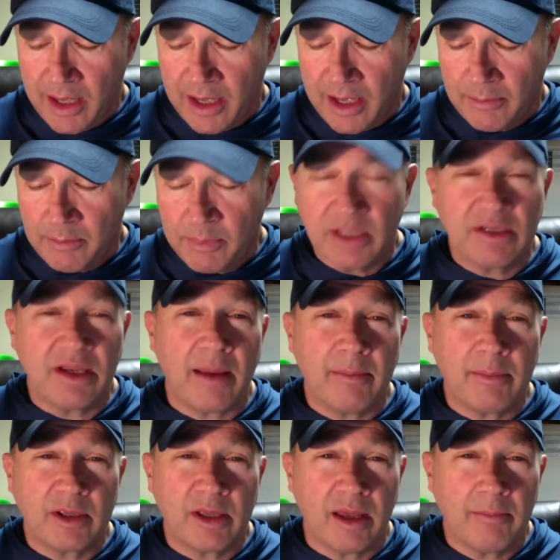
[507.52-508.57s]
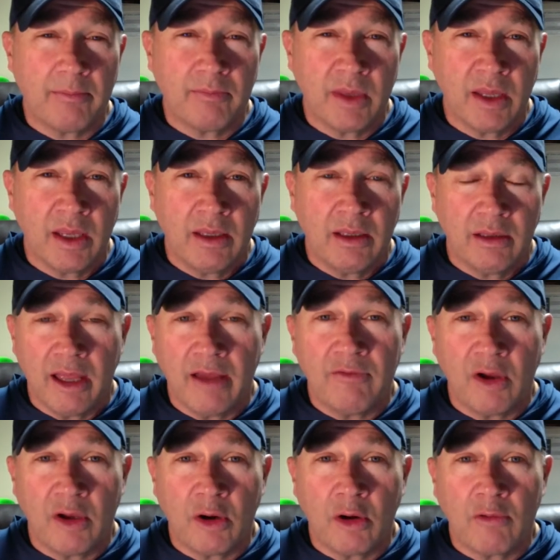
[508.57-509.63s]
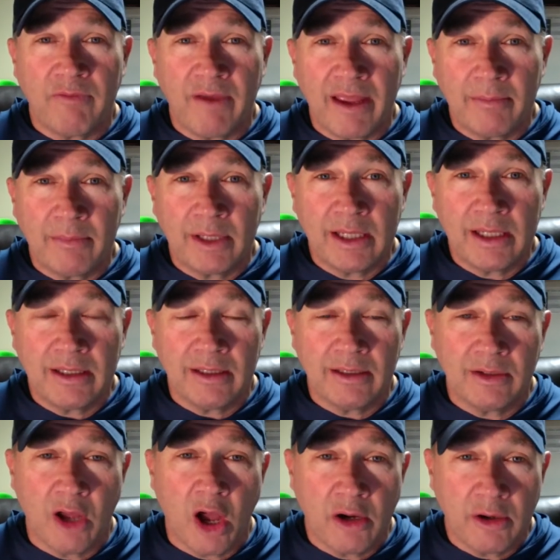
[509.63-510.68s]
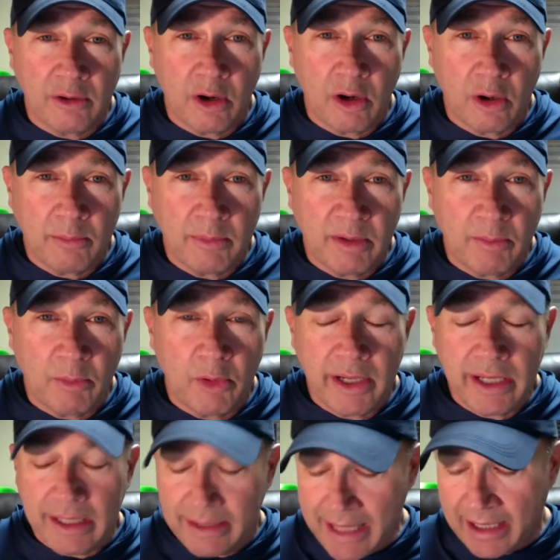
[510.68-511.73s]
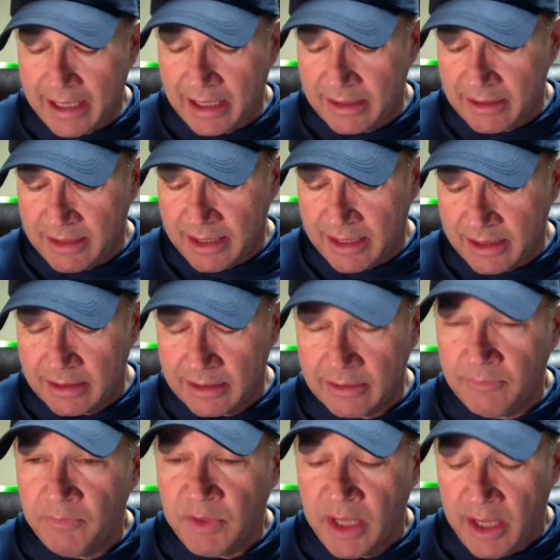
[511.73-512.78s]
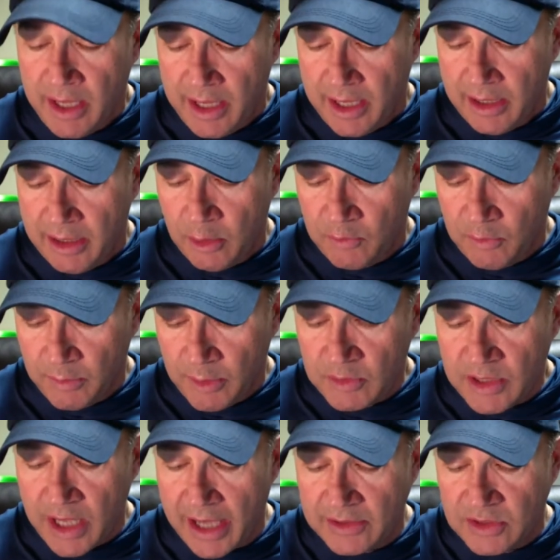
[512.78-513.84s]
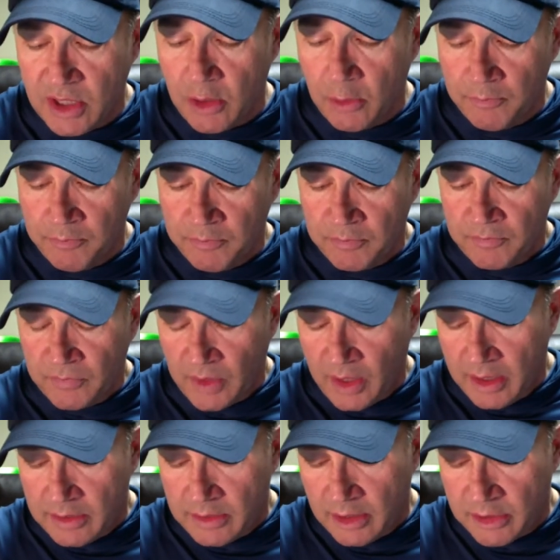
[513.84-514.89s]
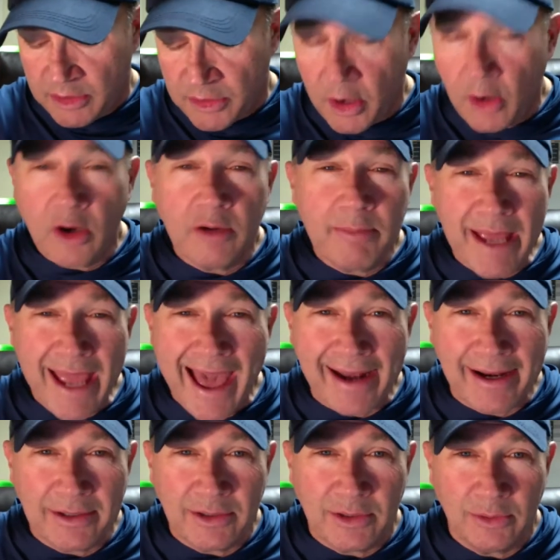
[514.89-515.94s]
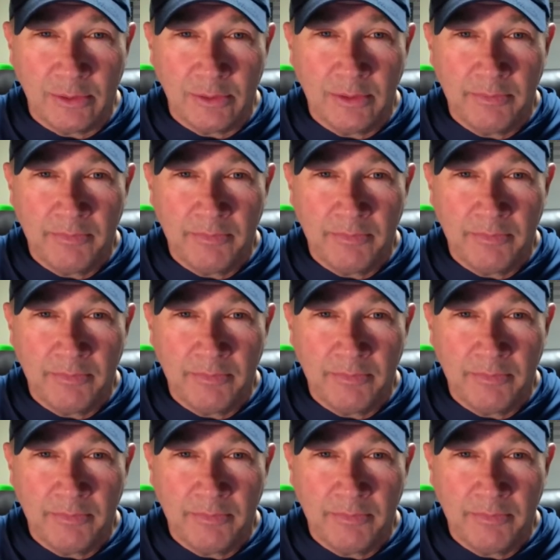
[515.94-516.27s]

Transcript: uh, be a time to come love on her family and honor her memory and that kind of thing and and hear from those guys so the third beatitude